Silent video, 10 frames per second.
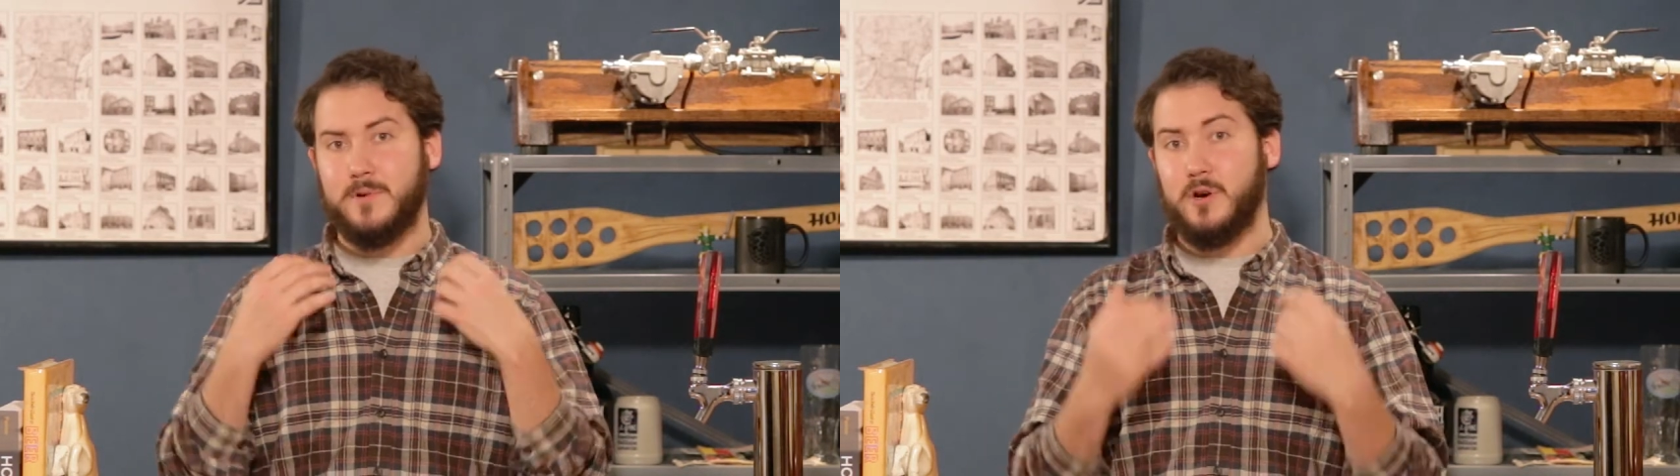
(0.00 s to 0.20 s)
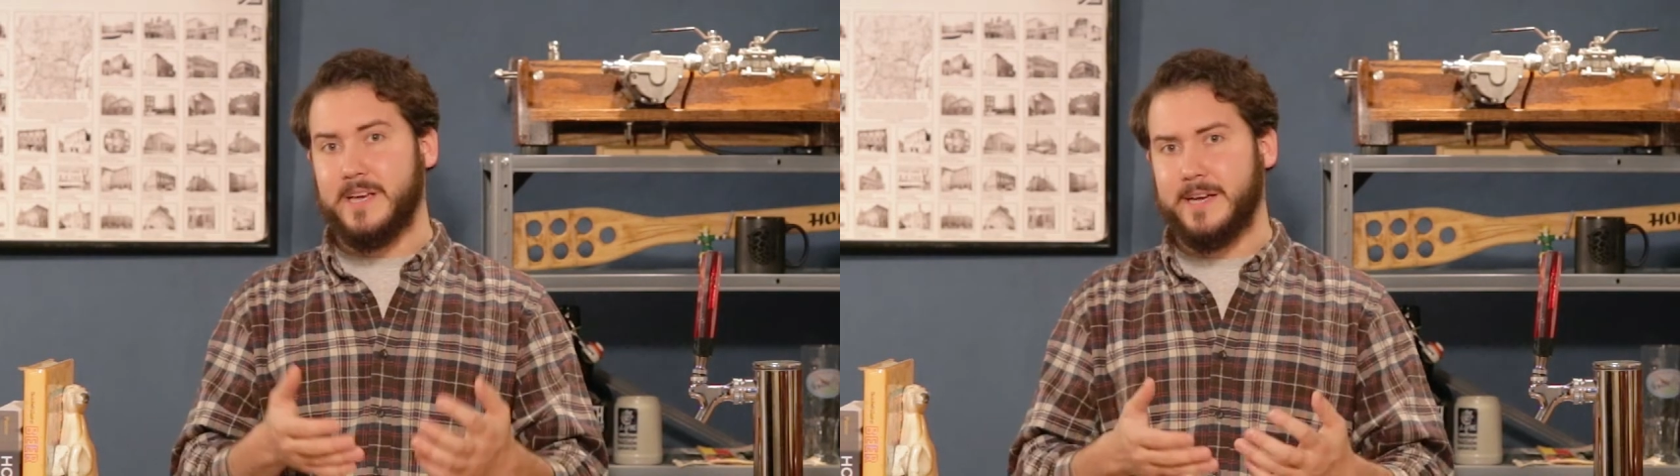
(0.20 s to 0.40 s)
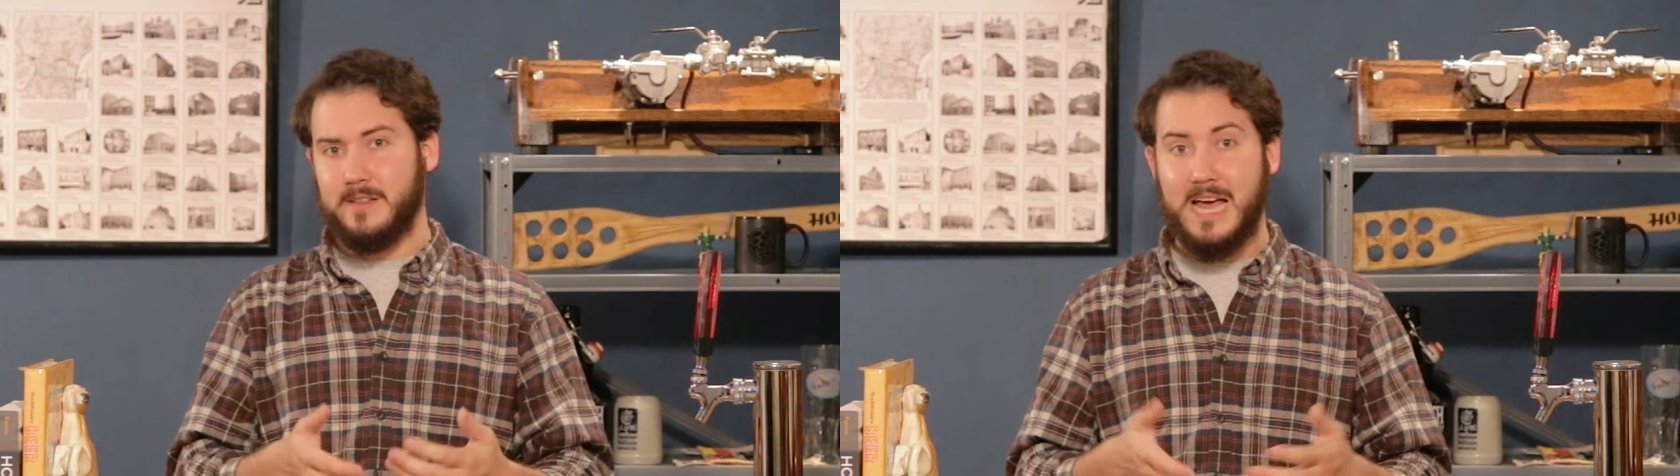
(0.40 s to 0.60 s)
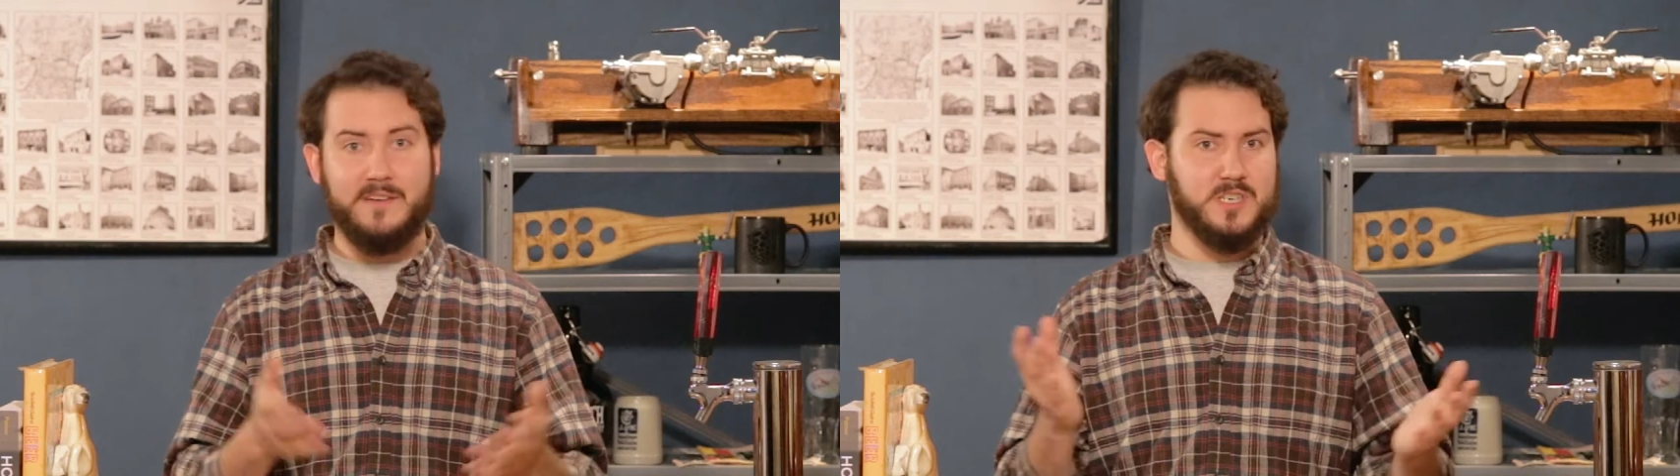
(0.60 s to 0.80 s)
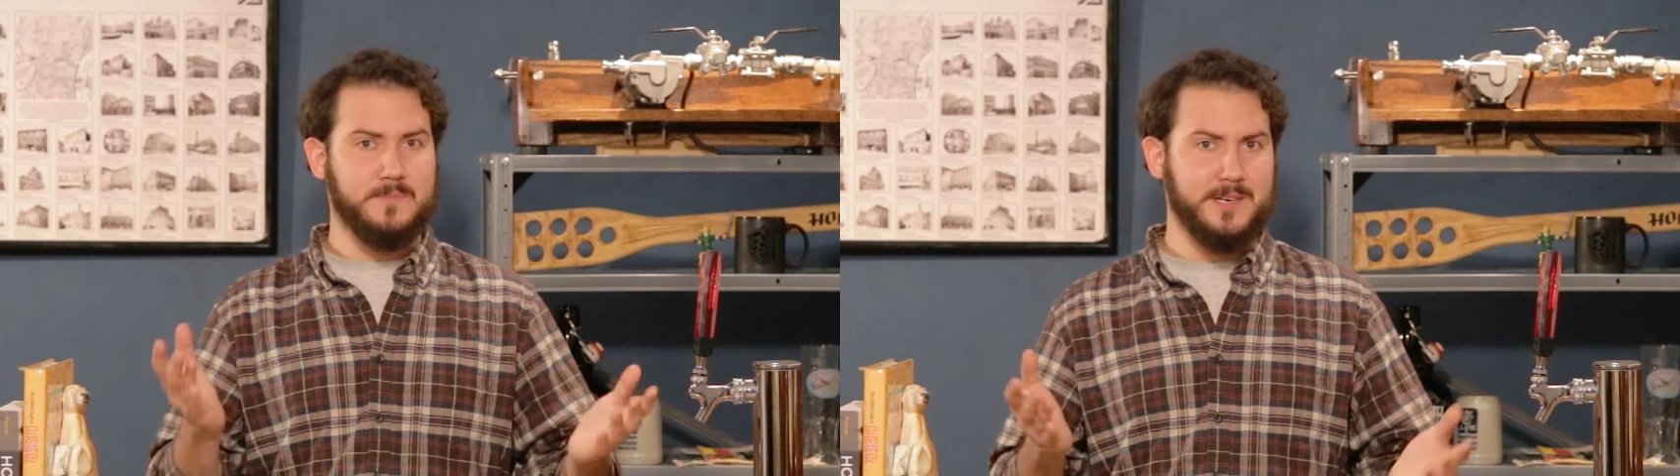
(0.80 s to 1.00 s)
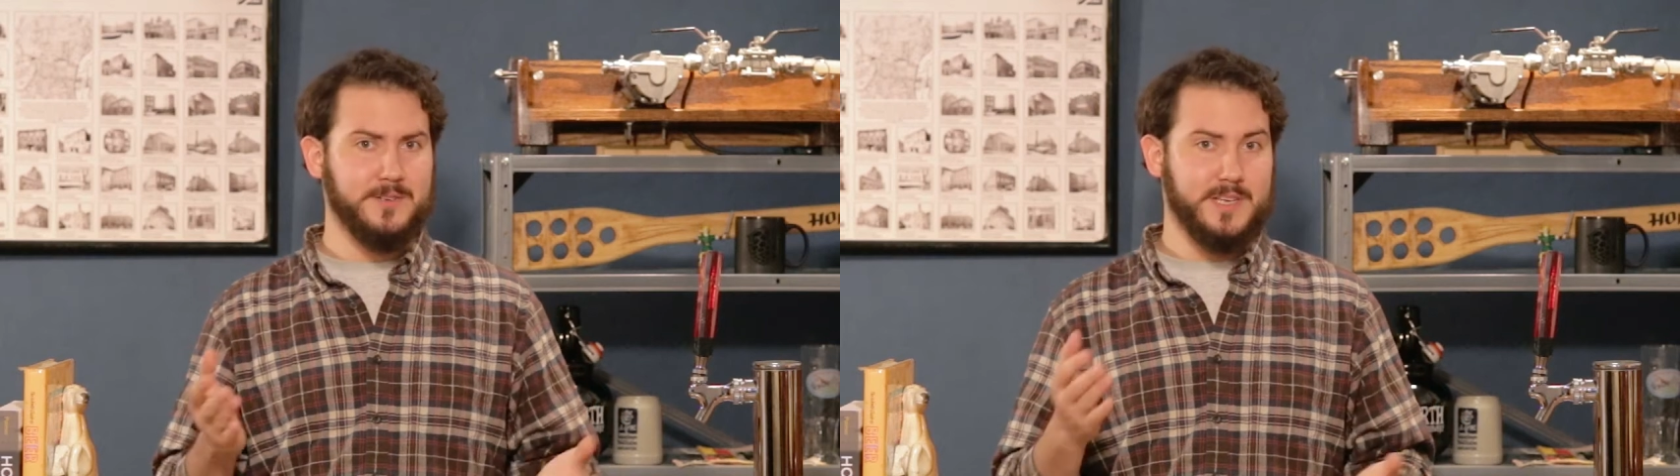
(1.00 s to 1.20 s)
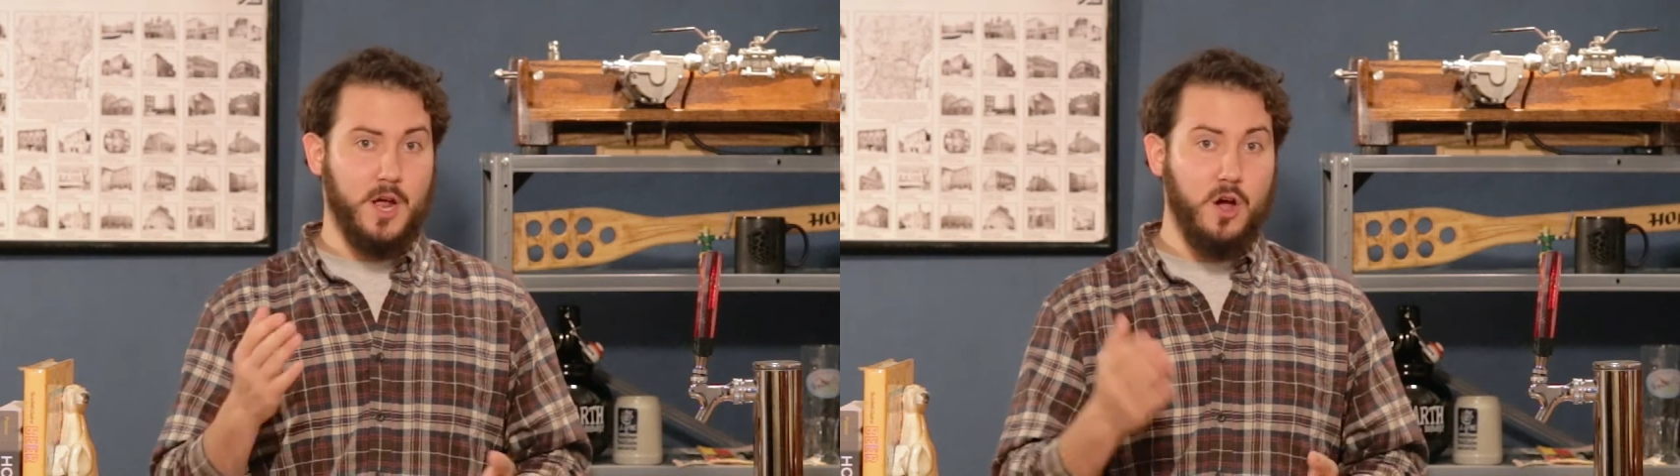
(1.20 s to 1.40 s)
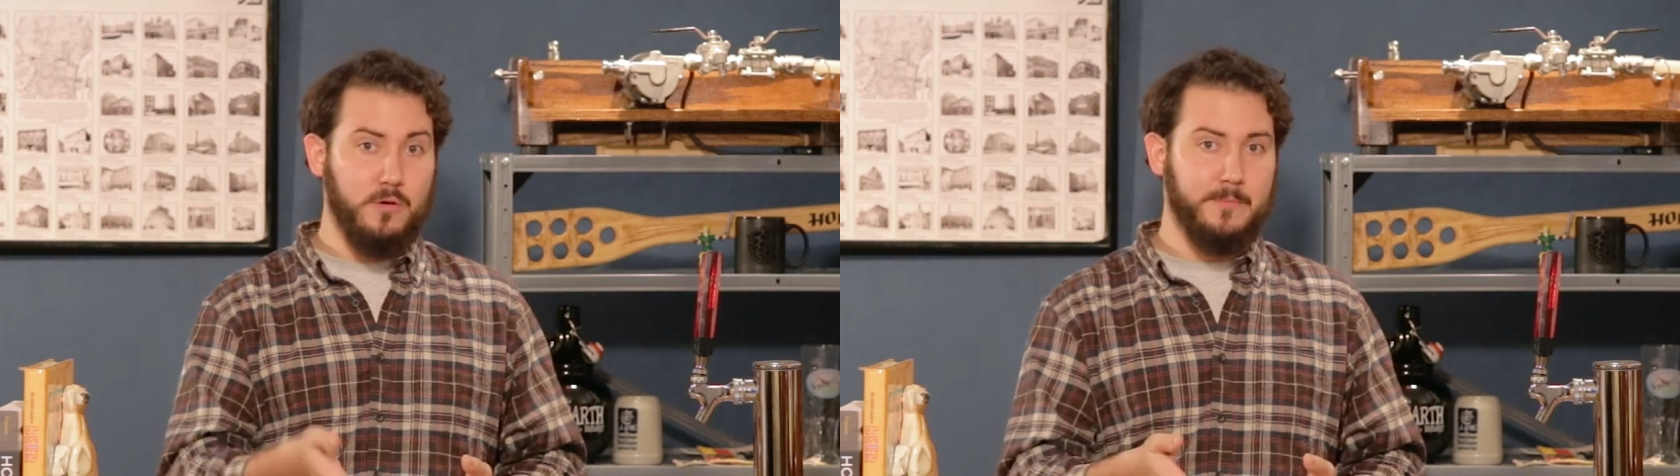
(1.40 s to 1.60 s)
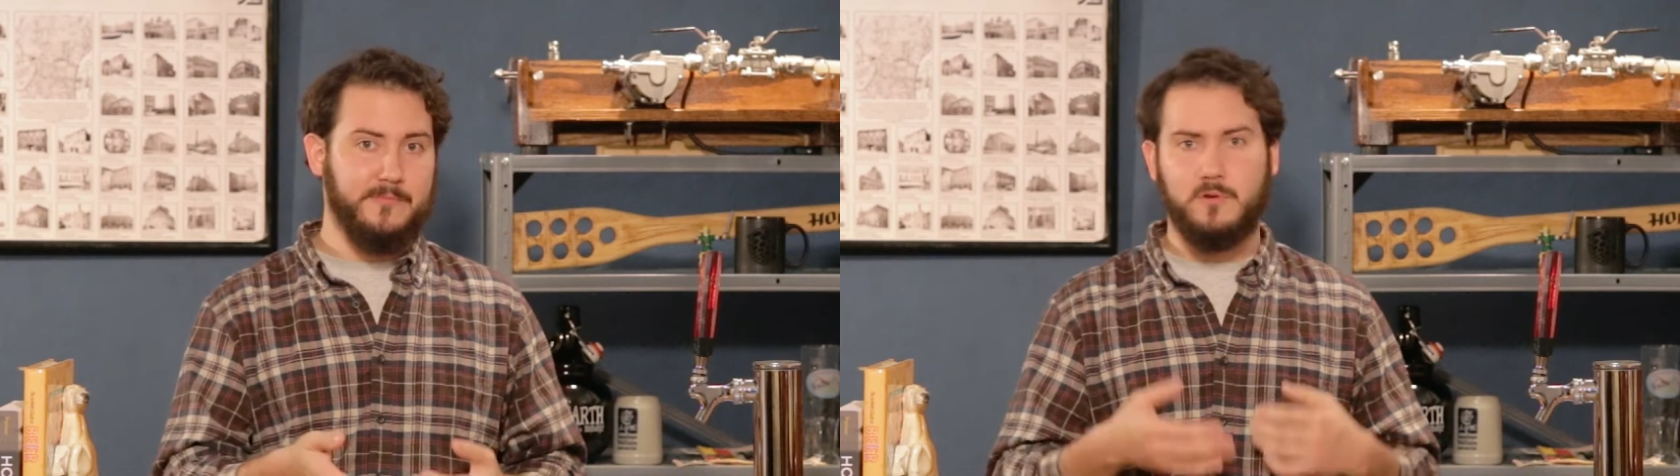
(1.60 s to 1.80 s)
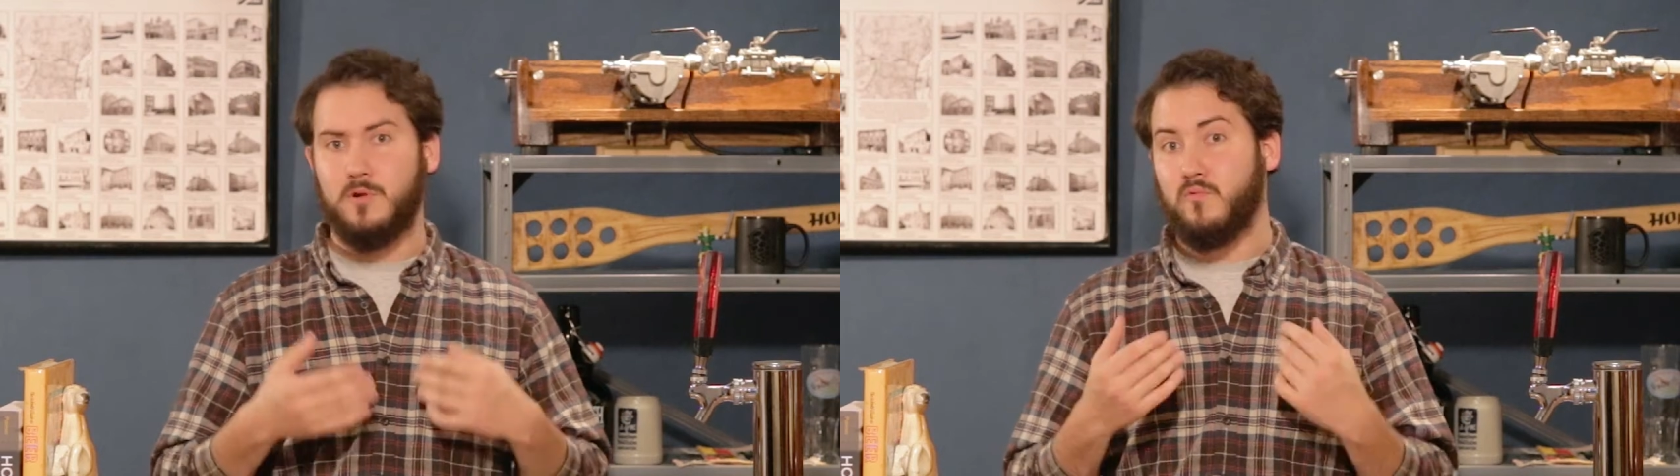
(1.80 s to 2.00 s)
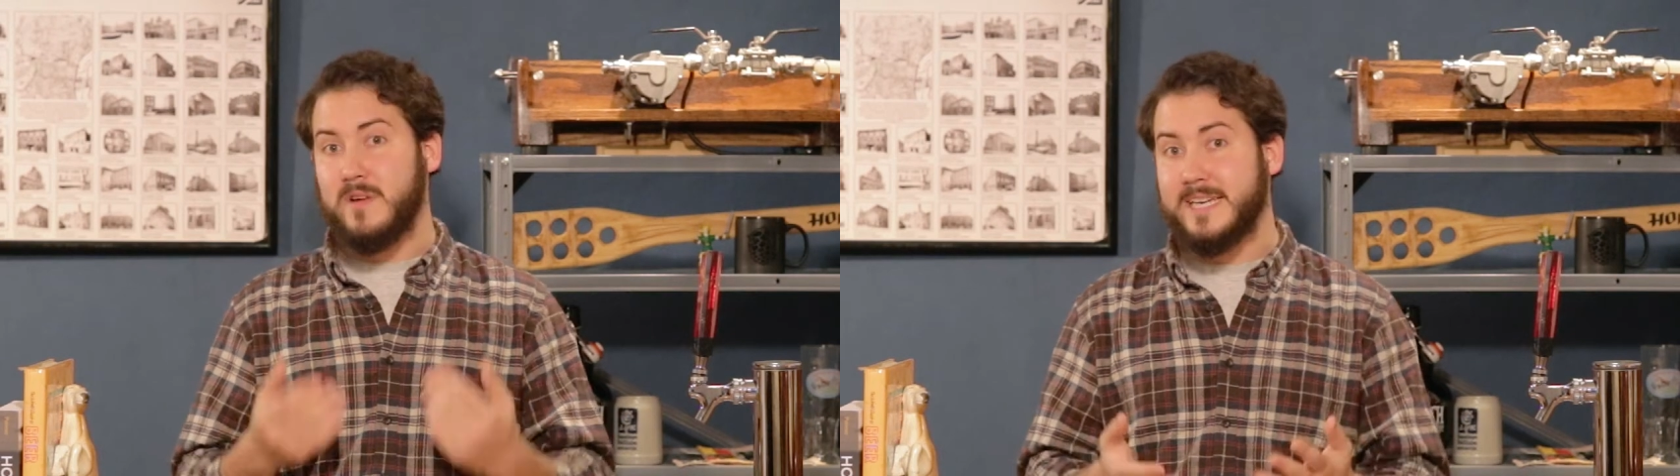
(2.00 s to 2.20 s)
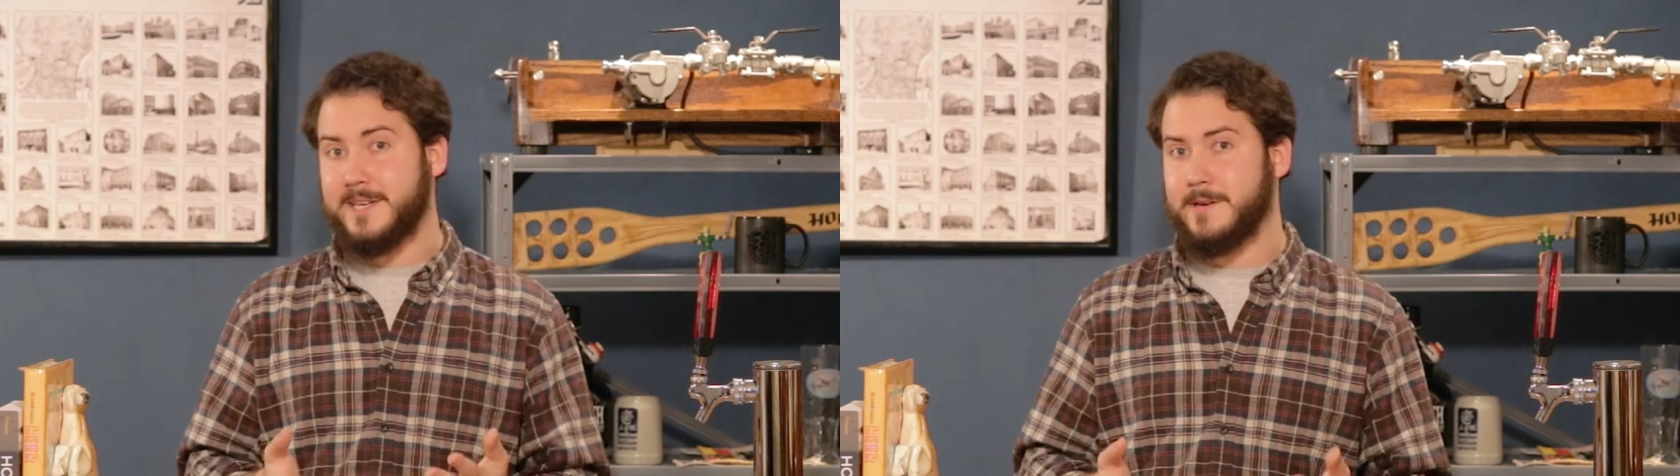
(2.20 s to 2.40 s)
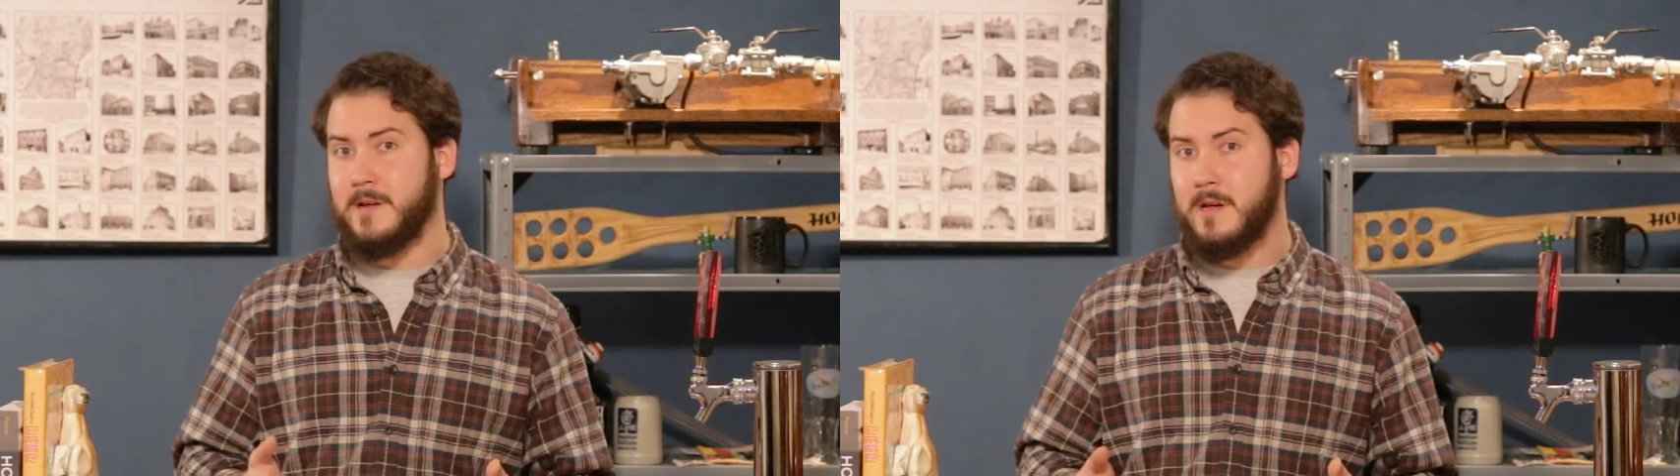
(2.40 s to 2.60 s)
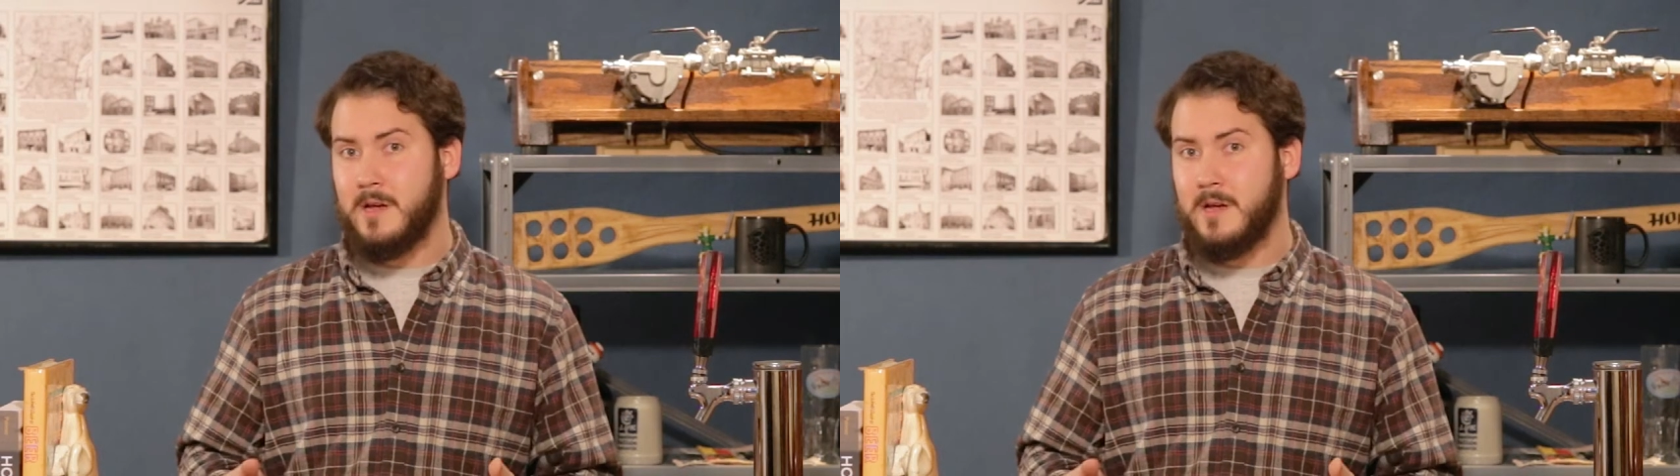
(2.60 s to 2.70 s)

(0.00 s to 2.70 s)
cooking lavish meals at home for a reason.